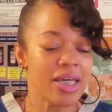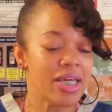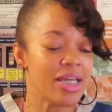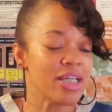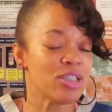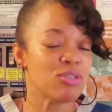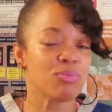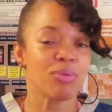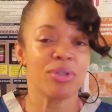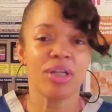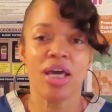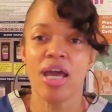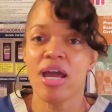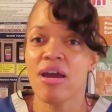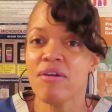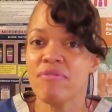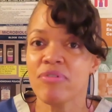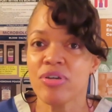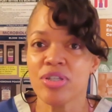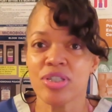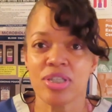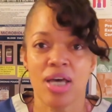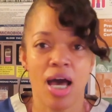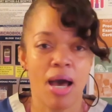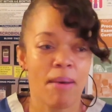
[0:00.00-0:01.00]
it's
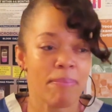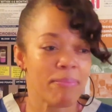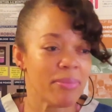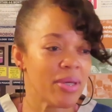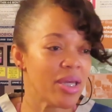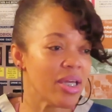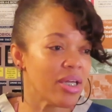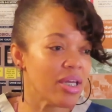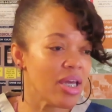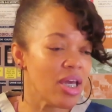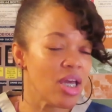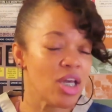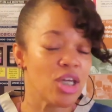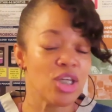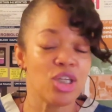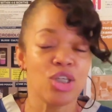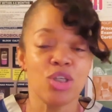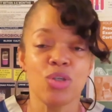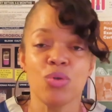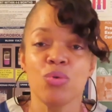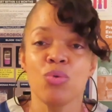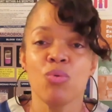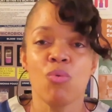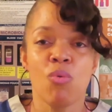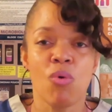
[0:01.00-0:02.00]
whatever topic
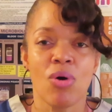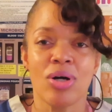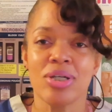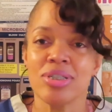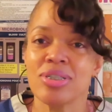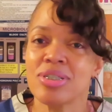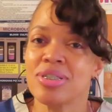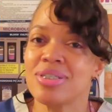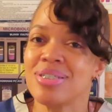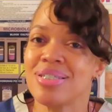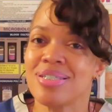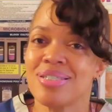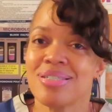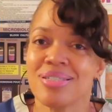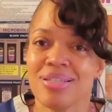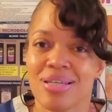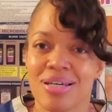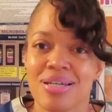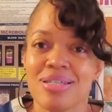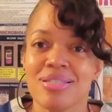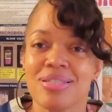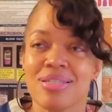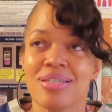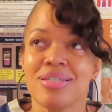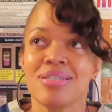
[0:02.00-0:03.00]
you want to
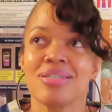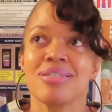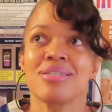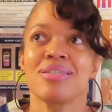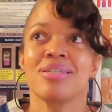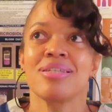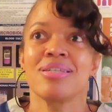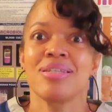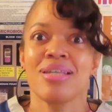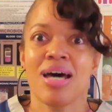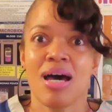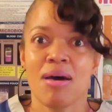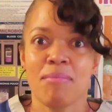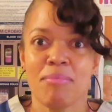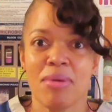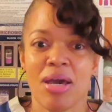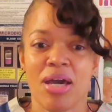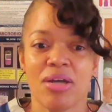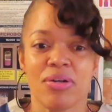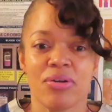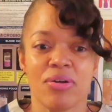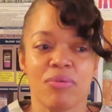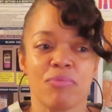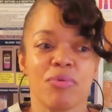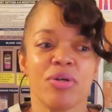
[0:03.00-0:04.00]
discuss it does not
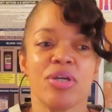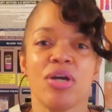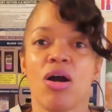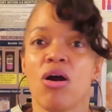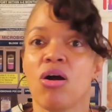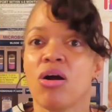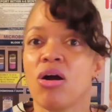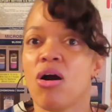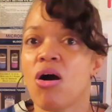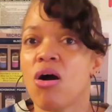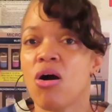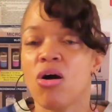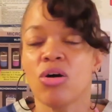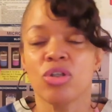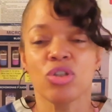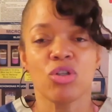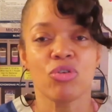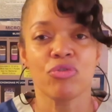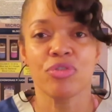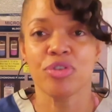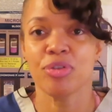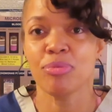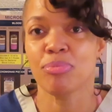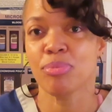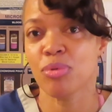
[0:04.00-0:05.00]
matter we are all
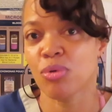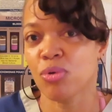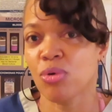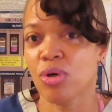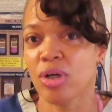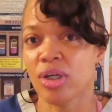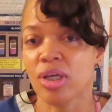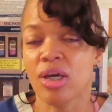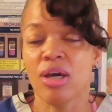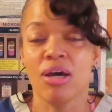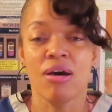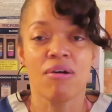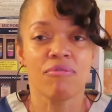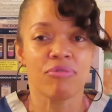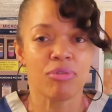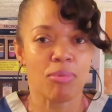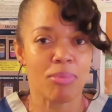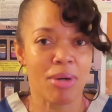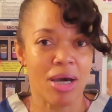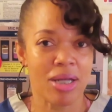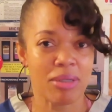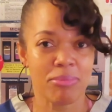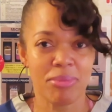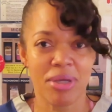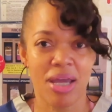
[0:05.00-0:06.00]
over the board
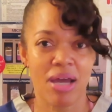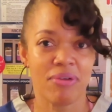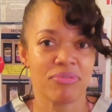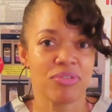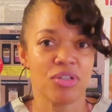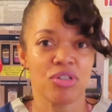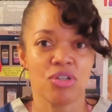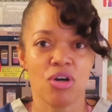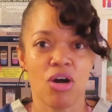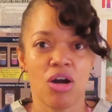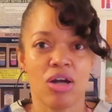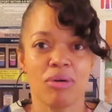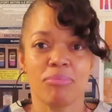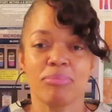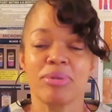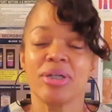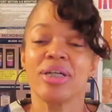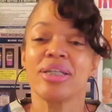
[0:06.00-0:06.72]
phlebotomy after dark,